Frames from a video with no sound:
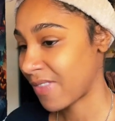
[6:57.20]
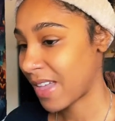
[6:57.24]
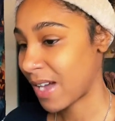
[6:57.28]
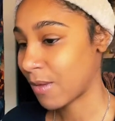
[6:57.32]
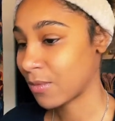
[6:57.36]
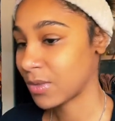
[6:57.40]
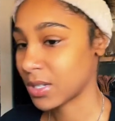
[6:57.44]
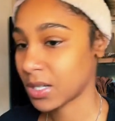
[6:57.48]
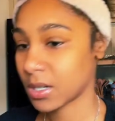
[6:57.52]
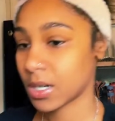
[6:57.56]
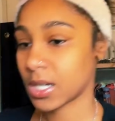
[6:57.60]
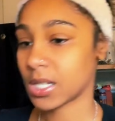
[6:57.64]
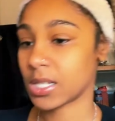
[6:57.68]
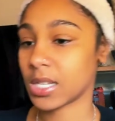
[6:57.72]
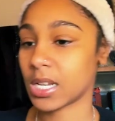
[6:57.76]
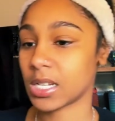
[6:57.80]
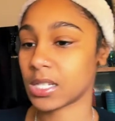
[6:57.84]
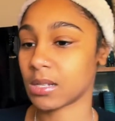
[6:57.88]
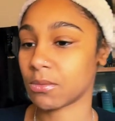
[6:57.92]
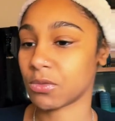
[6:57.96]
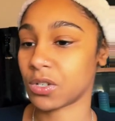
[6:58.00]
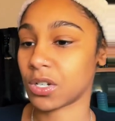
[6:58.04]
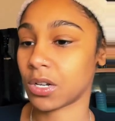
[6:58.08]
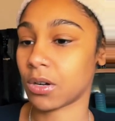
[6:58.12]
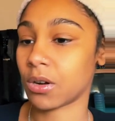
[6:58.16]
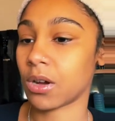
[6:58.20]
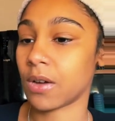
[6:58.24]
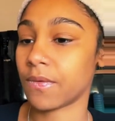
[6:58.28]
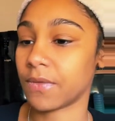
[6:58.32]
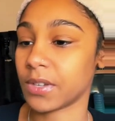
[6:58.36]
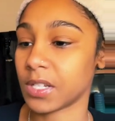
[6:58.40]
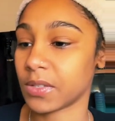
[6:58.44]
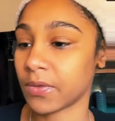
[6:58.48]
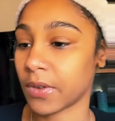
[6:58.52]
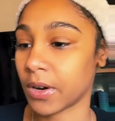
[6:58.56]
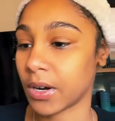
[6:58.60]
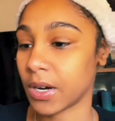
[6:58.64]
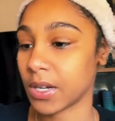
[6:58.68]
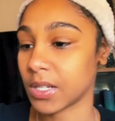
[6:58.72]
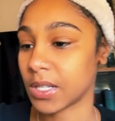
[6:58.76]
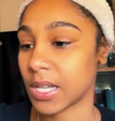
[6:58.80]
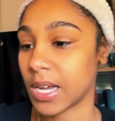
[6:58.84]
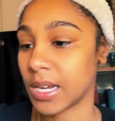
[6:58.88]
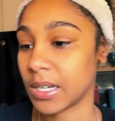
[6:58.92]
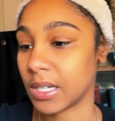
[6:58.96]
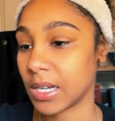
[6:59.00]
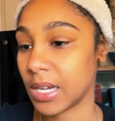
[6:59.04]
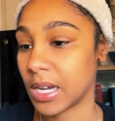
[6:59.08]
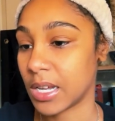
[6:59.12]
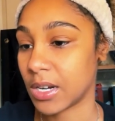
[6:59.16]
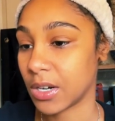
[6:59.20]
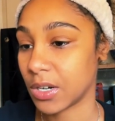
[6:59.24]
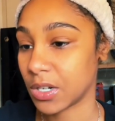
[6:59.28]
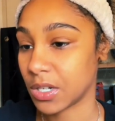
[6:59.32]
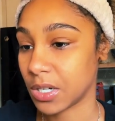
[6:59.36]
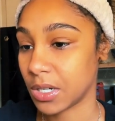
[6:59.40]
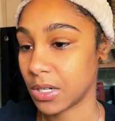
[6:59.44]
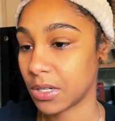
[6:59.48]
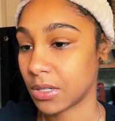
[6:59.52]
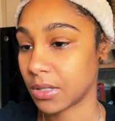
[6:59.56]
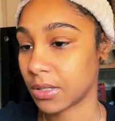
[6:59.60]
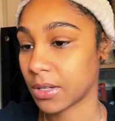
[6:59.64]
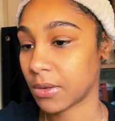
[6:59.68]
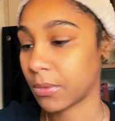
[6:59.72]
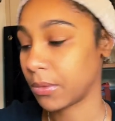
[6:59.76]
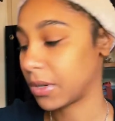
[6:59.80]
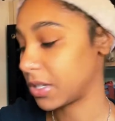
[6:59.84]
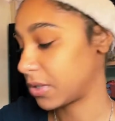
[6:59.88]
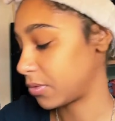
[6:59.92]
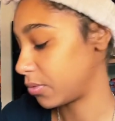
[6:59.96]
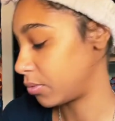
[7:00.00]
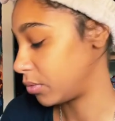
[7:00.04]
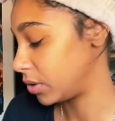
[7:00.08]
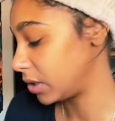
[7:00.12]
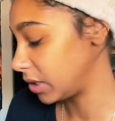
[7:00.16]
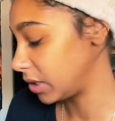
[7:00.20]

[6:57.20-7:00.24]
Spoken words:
That one's going to set some shit off as far as like the energies and what's